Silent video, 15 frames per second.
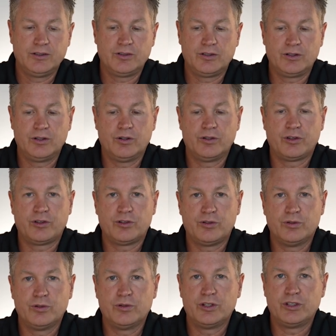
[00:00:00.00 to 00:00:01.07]
to go
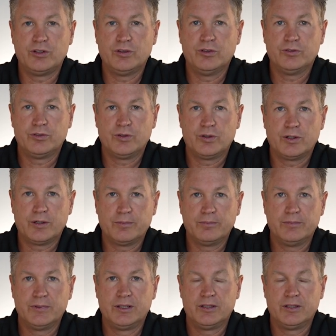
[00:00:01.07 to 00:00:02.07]
through a uniform,